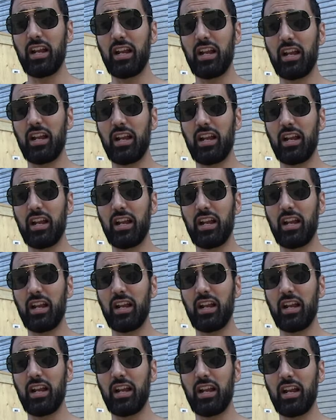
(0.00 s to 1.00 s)

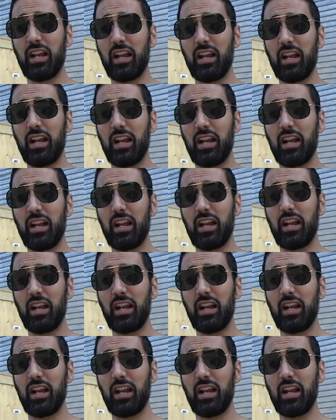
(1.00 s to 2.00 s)

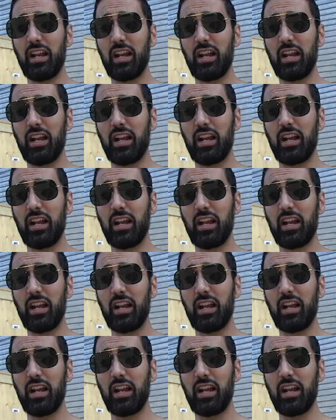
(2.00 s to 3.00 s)

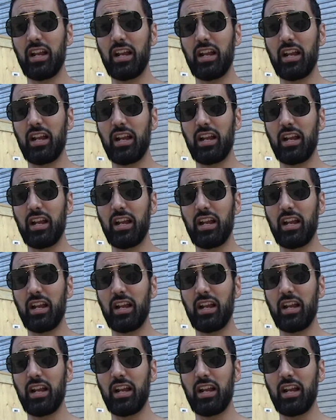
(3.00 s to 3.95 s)
No words are spoken by the person on screen.